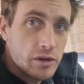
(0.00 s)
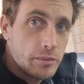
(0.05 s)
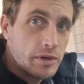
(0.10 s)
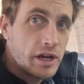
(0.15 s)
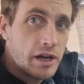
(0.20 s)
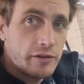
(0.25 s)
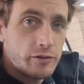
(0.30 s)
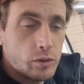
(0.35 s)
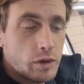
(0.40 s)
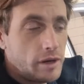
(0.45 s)
we
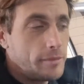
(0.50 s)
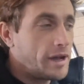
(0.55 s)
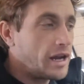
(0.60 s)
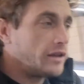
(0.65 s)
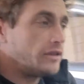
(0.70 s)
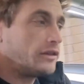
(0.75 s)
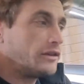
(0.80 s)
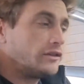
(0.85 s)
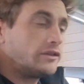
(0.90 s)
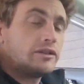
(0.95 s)
don't have to worry about it
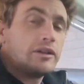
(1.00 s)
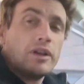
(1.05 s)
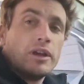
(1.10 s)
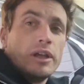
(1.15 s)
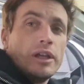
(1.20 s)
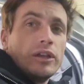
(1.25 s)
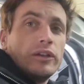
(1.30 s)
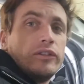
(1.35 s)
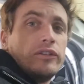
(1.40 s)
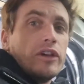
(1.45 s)
in this
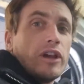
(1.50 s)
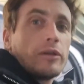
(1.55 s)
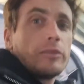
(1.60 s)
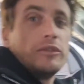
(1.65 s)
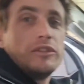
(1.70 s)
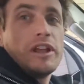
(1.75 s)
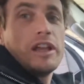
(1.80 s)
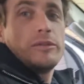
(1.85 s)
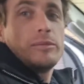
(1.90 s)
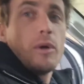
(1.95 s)

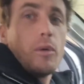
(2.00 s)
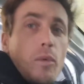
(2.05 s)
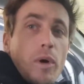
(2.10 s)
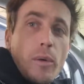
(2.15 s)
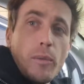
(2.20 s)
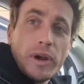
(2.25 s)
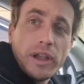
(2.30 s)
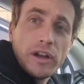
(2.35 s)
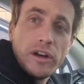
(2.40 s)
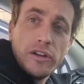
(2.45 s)
circumstance. But
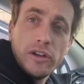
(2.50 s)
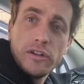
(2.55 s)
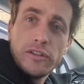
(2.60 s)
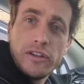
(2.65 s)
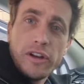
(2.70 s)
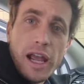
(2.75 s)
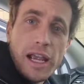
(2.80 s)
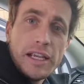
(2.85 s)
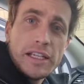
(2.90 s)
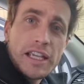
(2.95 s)
what we're going to do
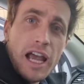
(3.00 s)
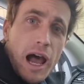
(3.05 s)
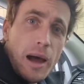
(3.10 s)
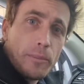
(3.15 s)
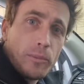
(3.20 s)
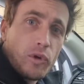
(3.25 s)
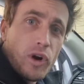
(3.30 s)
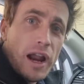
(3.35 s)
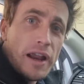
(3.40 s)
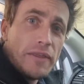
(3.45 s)
today is
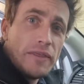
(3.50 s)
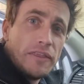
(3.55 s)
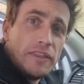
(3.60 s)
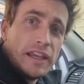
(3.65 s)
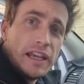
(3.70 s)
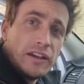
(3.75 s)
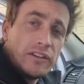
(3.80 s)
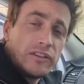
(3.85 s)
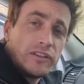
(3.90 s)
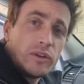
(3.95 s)
upgrade
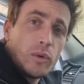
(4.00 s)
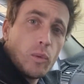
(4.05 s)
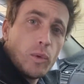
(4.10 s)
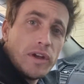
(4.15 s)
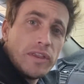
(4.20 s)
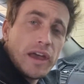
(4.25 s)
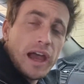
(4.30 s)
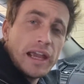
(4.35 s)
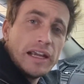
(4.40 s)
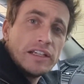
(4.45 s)
this
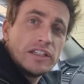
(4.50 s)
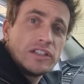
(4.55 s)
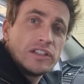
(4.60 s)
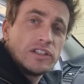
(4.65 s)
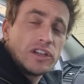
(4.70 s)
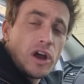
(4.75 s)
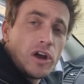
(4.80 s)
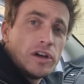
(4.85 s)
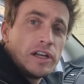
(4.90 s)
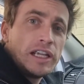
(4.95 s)
with a
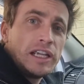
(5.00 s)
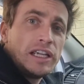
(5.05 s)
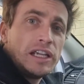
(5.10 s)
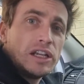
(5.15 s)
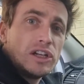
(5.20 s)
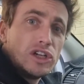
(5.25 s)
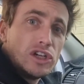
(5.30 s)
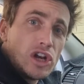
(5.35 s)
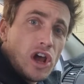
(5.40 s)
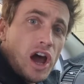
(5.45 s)
Sony
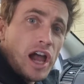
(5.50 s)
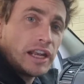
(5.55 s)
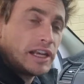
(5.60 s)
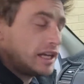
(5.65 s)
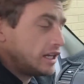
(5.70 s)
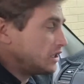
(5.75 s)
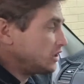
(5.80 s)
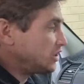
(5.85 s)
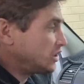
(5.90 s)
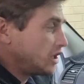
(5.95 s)

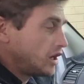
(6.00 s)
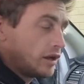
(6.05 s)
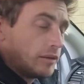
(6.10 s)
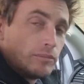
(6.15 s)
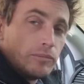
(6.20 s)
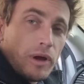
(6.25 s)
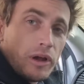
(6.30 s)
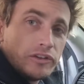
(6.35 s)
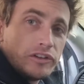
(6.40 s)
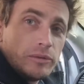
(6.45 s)
9-inch
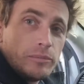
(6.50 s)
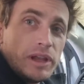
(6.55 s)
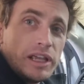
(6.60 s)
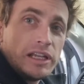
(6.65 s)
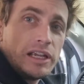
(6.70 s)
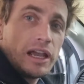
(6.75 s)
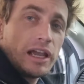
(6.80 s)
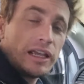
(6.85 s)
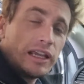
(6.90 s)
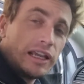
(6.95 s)
multimedia